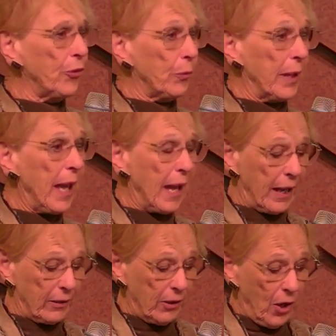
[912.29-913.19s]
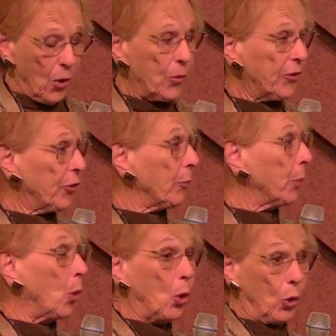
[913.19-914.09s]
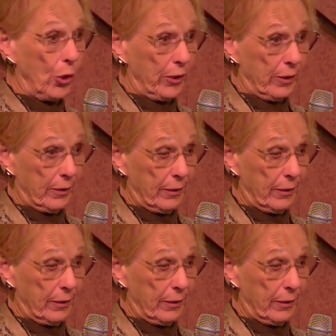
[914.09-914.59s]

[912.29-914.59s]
that we had was the board.